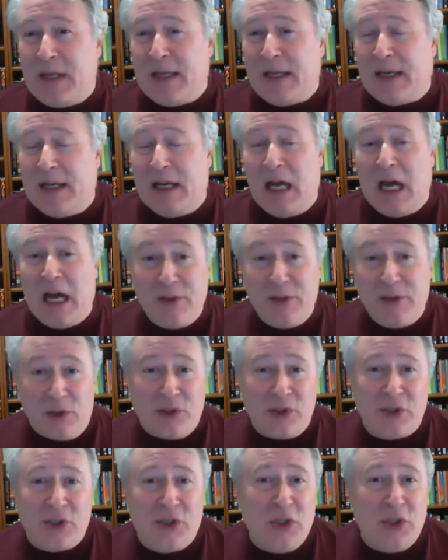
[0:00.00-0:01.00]

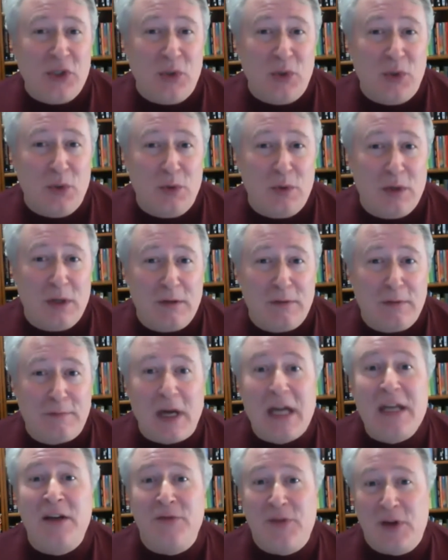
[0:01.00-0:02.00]
others to
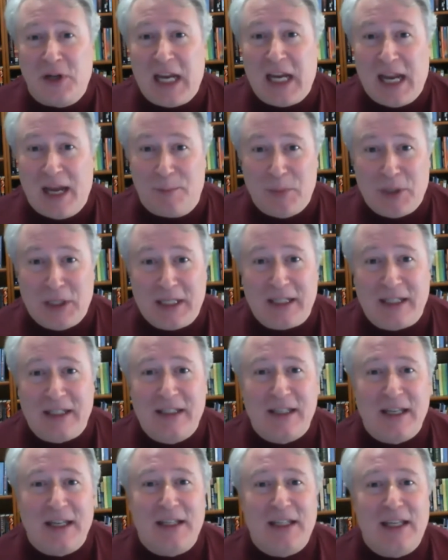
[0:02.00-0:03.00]
fund their gambling,
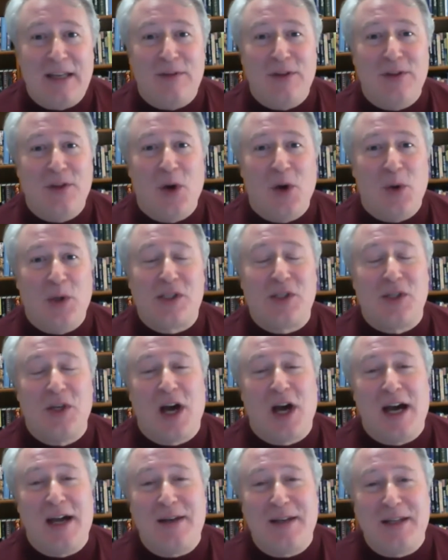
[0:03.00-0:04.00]
even though it's
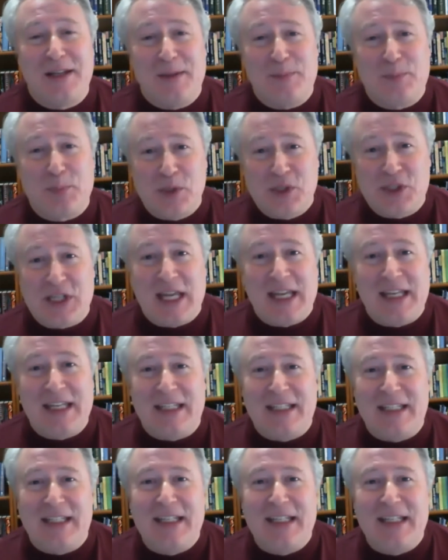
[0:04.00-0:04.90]
not presented